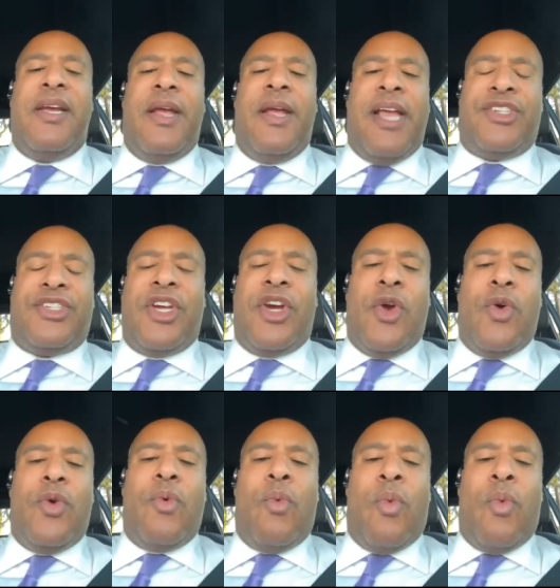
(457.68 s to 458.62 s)
And
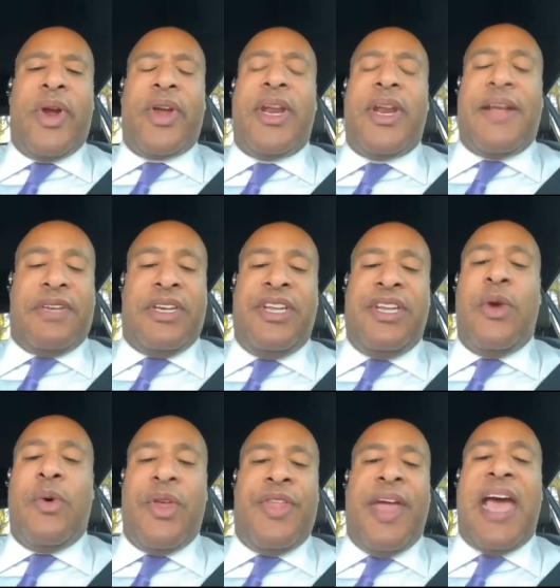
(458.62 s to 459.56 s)
so we're going to have to deal
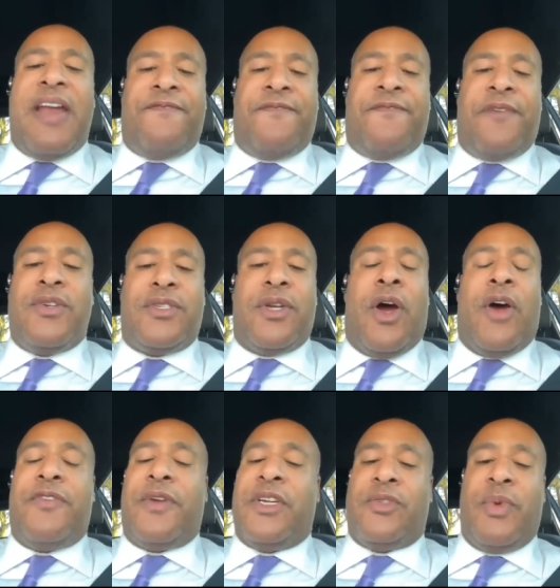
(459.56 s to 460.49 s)
with that first
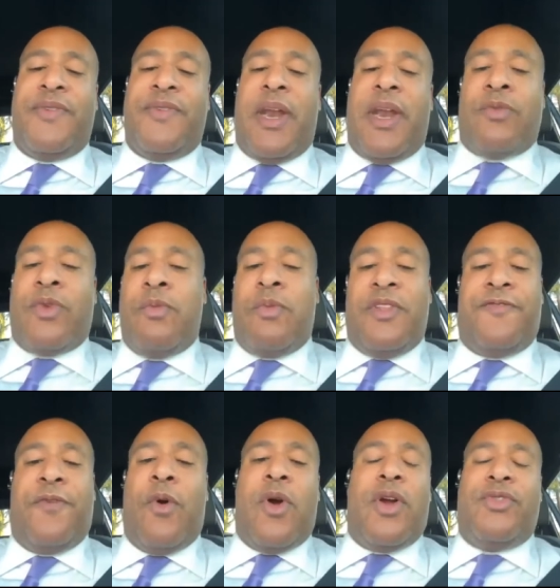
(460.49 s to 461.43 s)
off, because we've got a room with
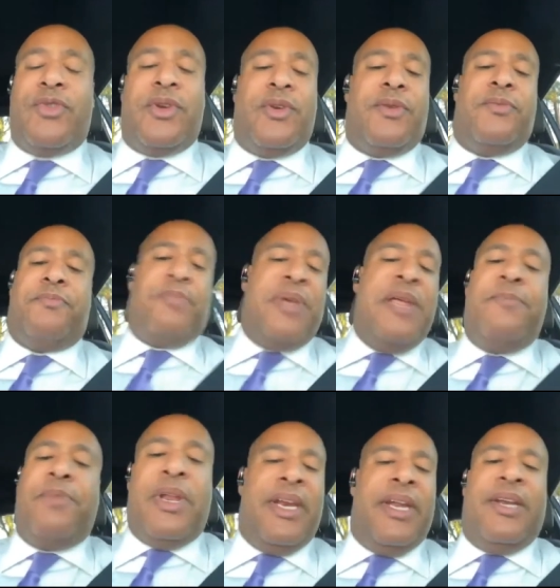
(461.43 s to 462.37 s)
400
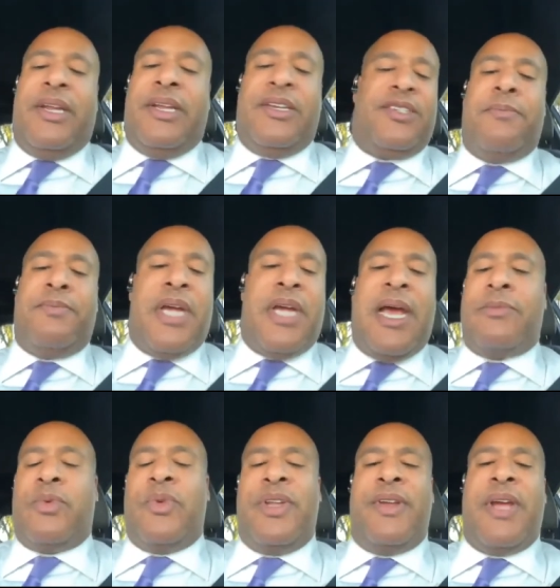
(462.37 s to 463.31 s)
people in it at sometimes
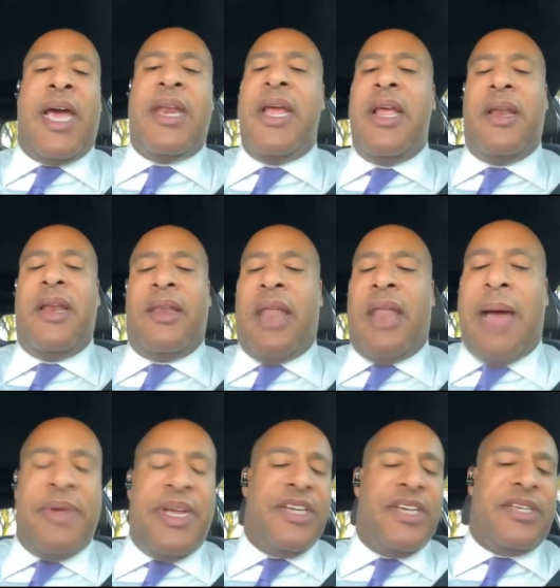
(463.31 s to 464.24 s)
when you got
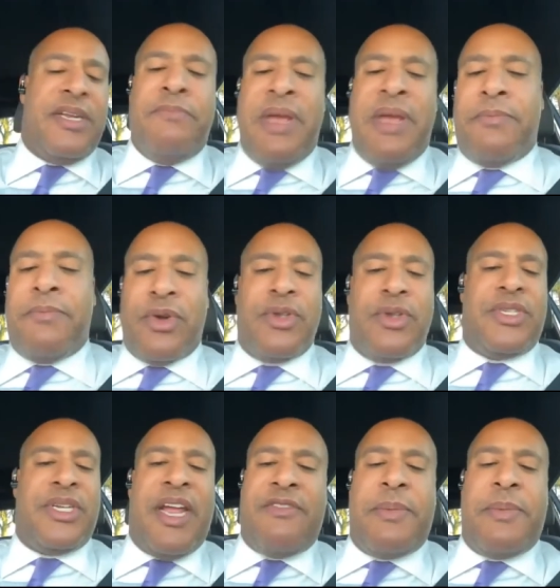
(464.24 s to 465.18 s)
lobbyists and members and
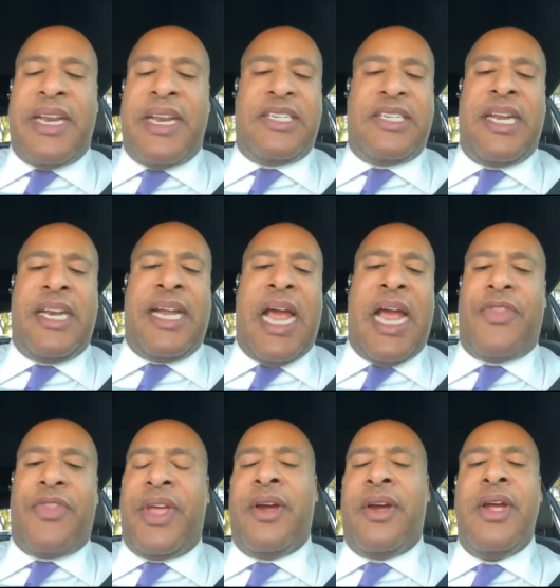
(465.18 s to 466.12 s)
everybody standing out
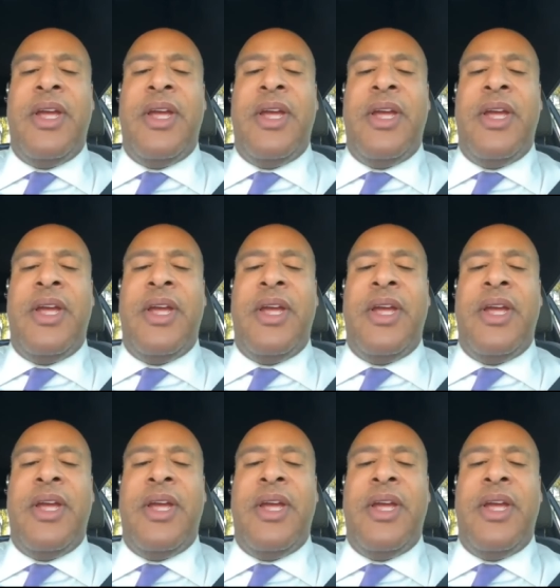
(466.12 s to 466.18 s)
there